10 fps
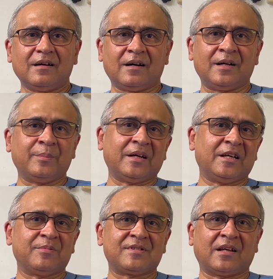Hi, my
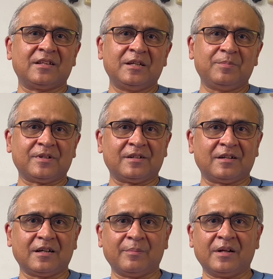name is Sundeep.
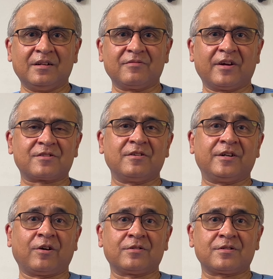I'm an interventional
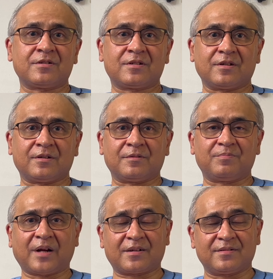
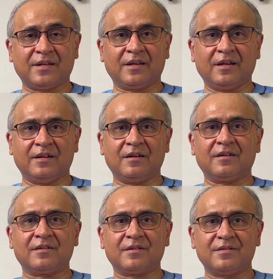radiologist practicing in
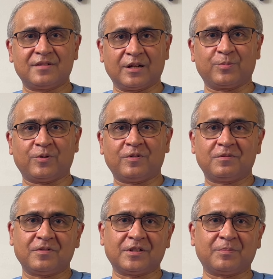Singapore
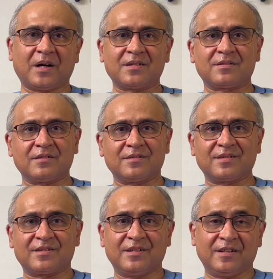for the past
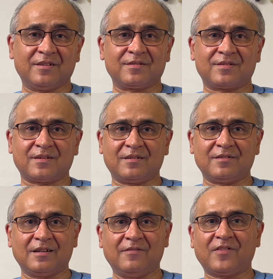16 years.
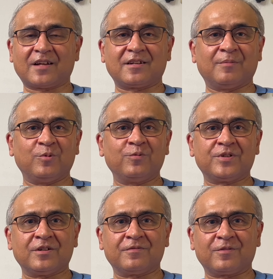In fact, I moved
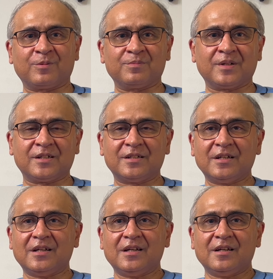here from a
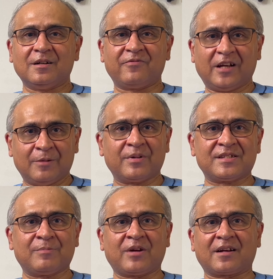fairly
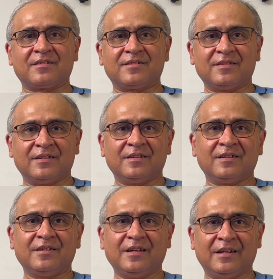busy practice in
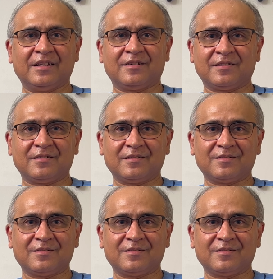India.